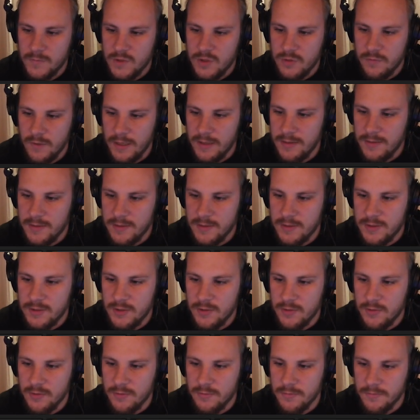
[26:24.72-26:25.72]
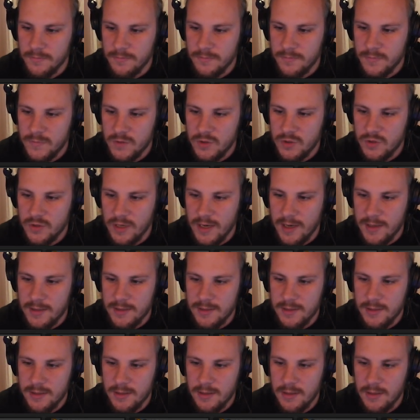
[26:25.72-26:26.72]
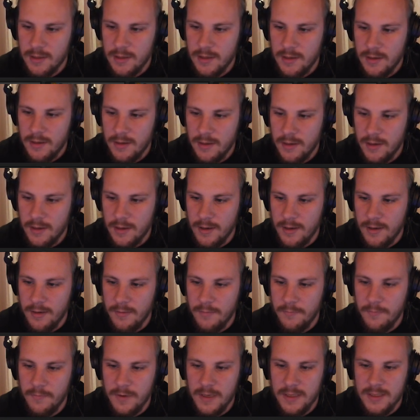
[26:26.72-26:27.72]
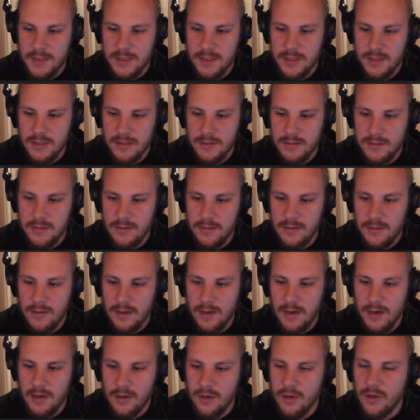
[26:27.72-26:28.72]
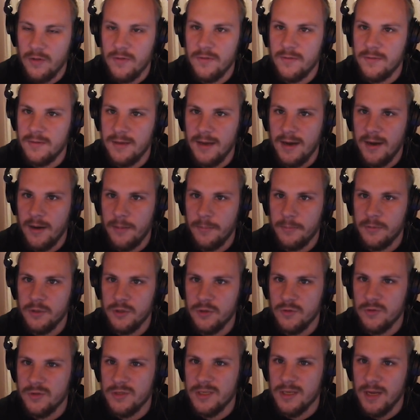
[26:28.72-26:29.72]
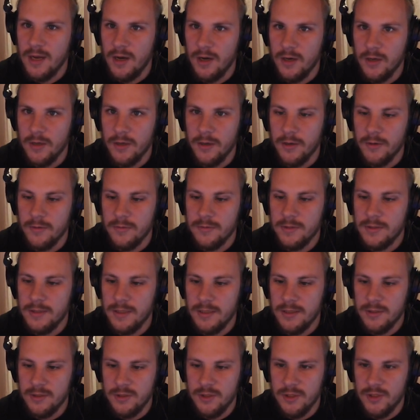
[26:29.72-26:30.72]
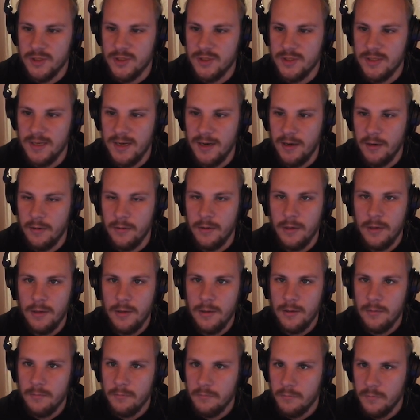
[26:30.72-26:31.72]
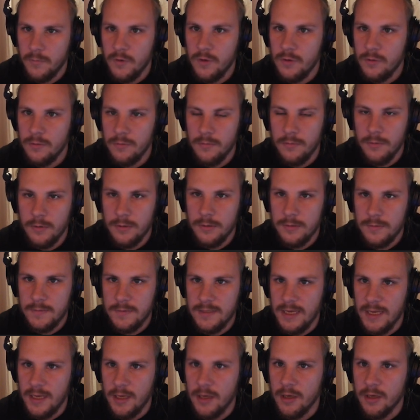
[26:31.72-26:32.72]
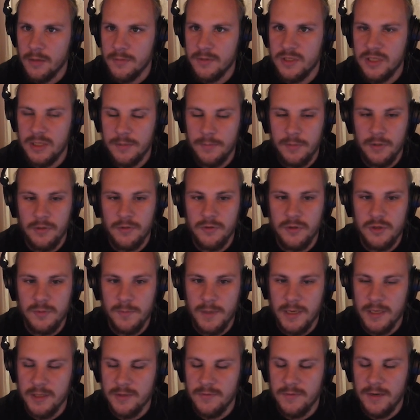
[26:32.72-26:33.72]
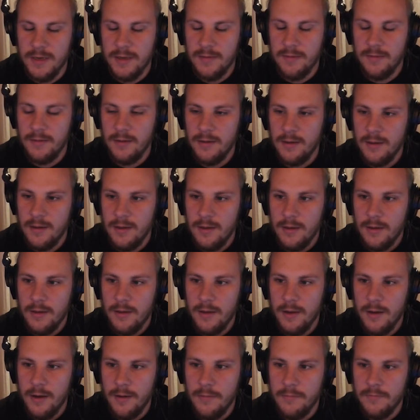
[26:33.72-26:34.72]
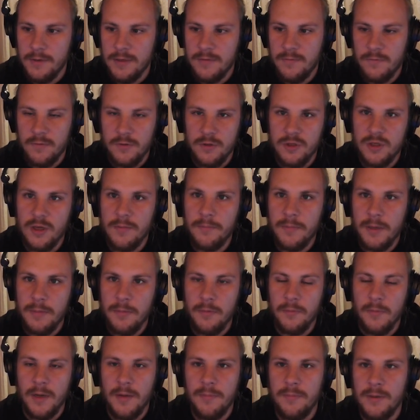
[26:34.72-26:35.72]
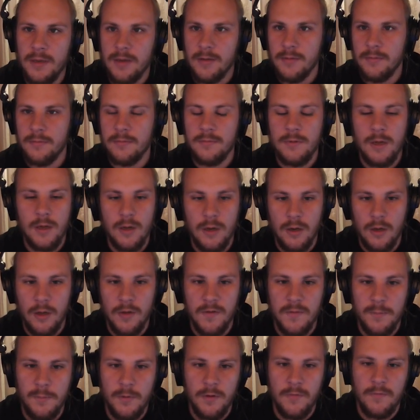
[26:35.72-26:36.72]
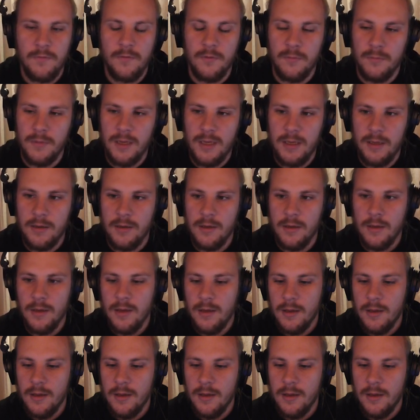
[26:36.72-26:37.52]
22 tracks which are not there producing audio. They're just there taking up CPU space, right? Which for some people might be a lot, but for me,